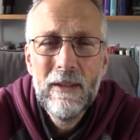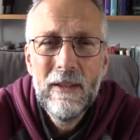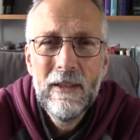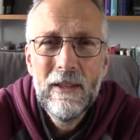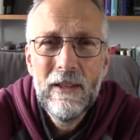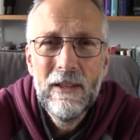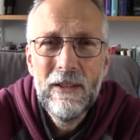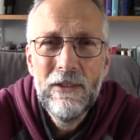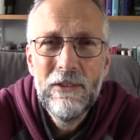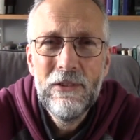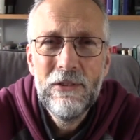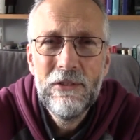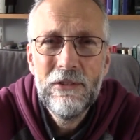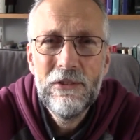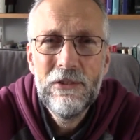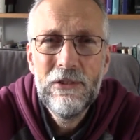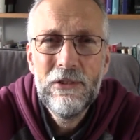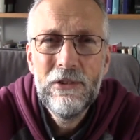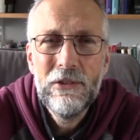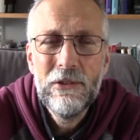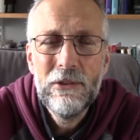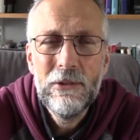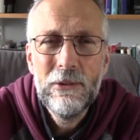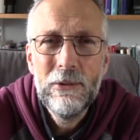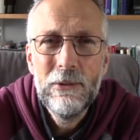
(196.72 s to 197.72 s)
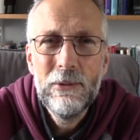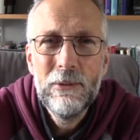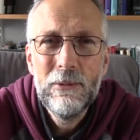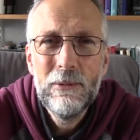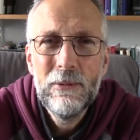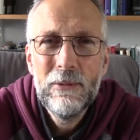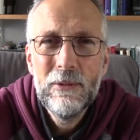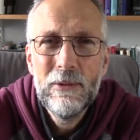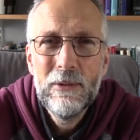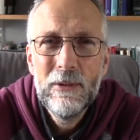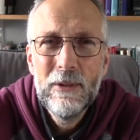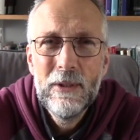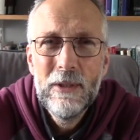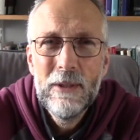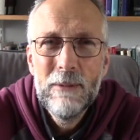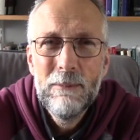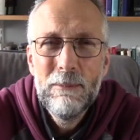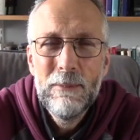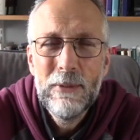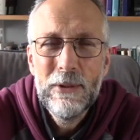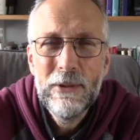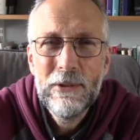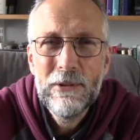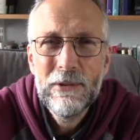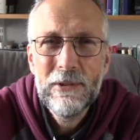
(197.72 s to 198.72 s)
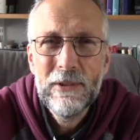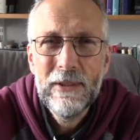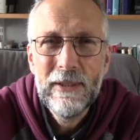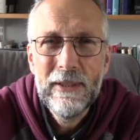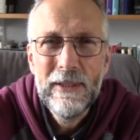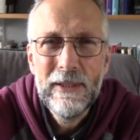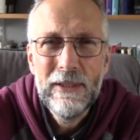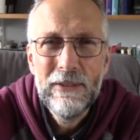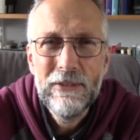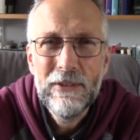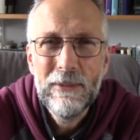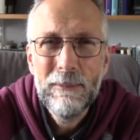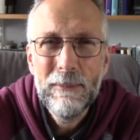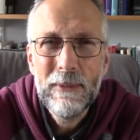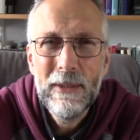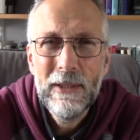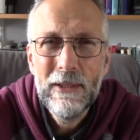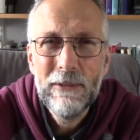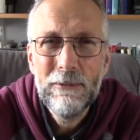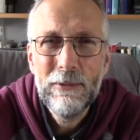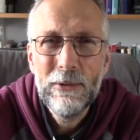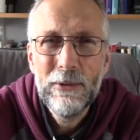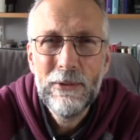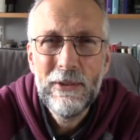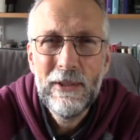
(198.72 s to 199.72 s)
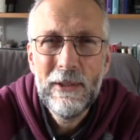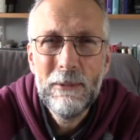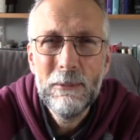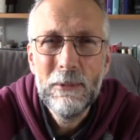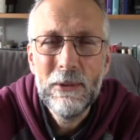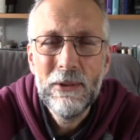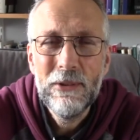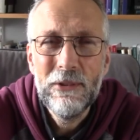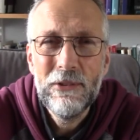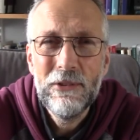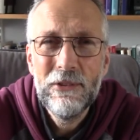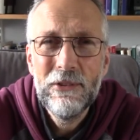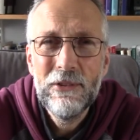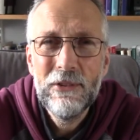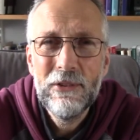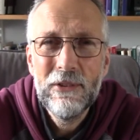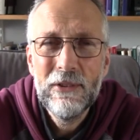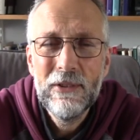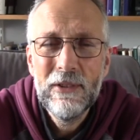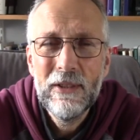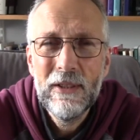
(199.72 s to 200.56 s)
is to betray something of what He was.